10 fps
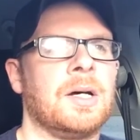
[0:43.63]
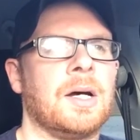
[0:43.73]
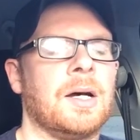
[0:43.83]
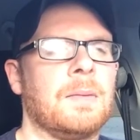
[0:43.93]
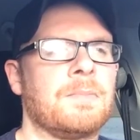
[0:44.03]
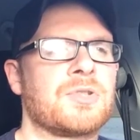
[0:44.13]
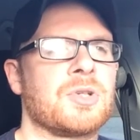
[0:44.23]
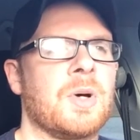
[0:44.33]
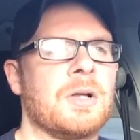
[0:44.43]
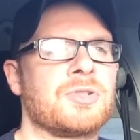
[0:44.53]
Um
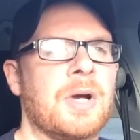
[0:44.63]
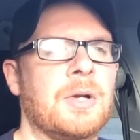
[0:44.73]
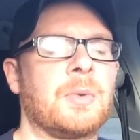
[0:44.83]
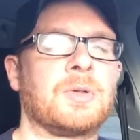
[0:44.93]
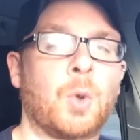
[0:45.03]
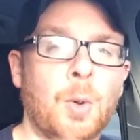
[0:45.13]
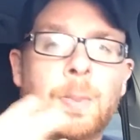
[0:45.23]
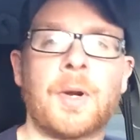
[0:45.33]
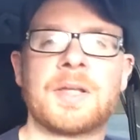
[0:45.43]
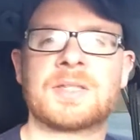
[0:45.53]
so I'll try to
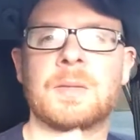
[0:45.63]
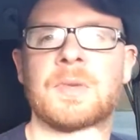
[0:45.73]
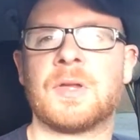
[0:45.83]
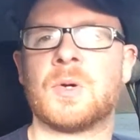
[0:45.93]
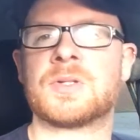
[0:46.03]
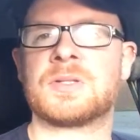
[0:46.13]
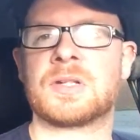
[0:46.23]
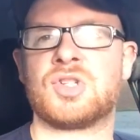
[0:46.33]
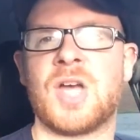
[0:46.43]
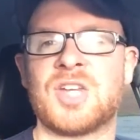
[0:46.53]
incorporate some of those
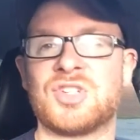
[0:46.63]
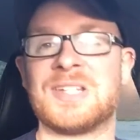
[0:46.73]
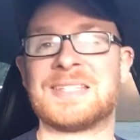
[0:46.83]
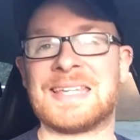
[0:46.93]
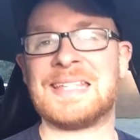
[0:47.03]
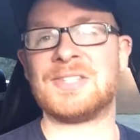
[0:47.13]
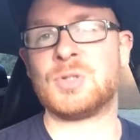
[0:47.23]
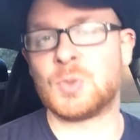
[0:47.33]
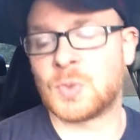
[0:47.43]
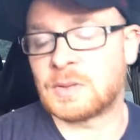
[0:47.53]
suggestions
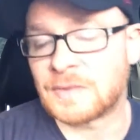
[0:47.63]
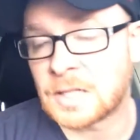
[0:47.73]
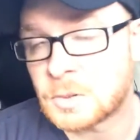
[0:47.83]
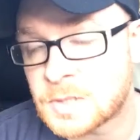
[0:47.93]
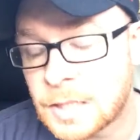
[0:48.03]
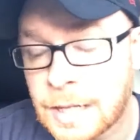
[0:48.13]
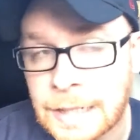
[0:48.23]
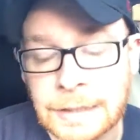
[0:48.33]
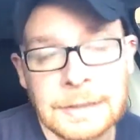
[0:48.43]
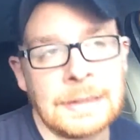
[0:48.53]
into the video
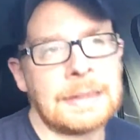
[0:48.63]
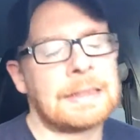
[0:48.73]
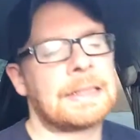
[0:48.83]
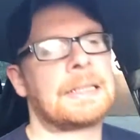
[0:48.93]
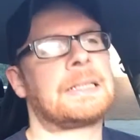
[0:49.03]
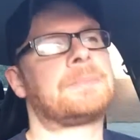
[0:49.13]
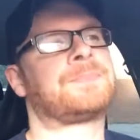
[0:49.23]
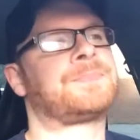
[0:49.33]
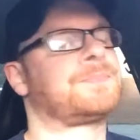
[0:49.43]
today. Um